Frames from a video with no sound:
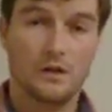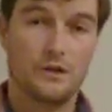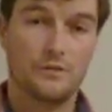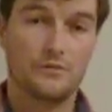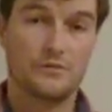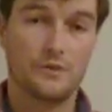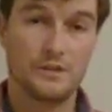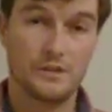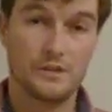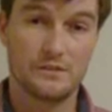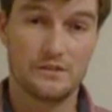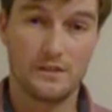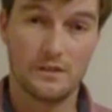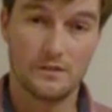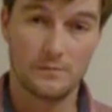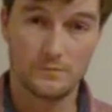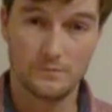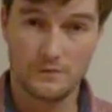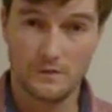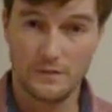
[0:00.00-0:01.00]
studies
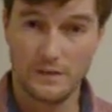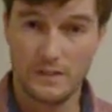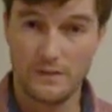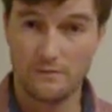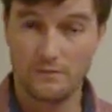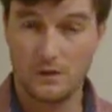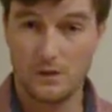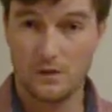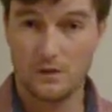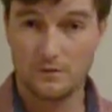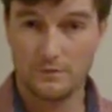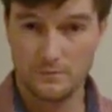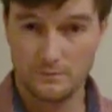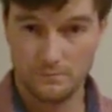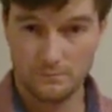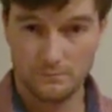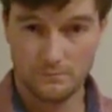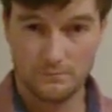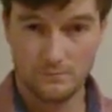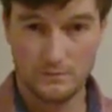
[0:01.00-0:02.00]
that involved
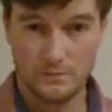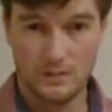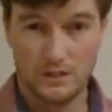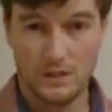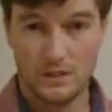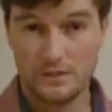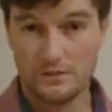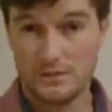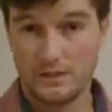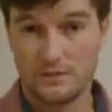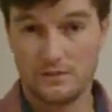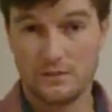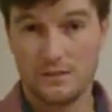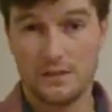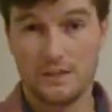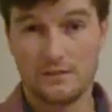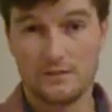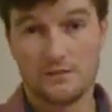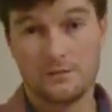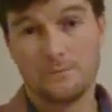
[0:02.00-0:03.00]
college
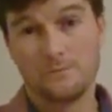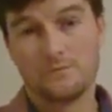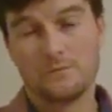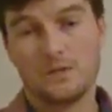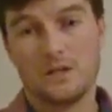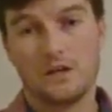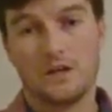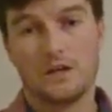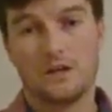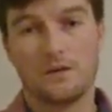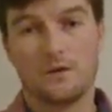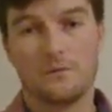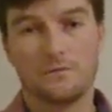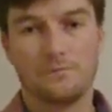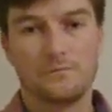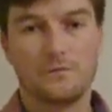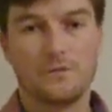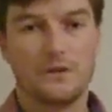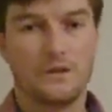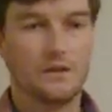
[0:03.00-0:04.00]
athletics
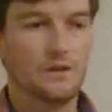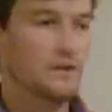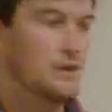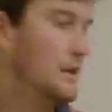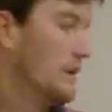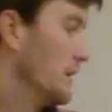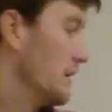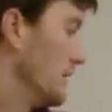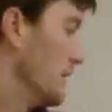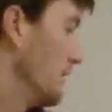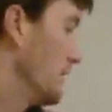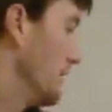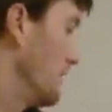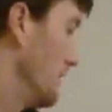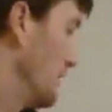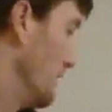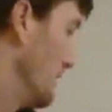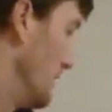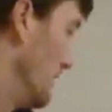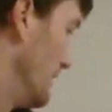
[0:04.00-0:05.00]

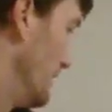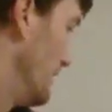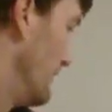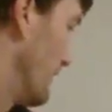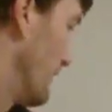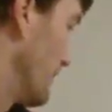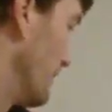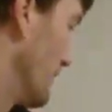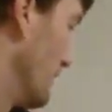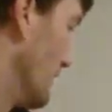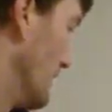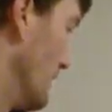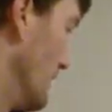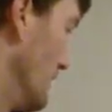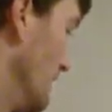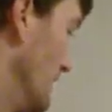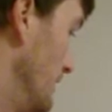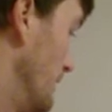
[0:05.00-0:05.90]
and different in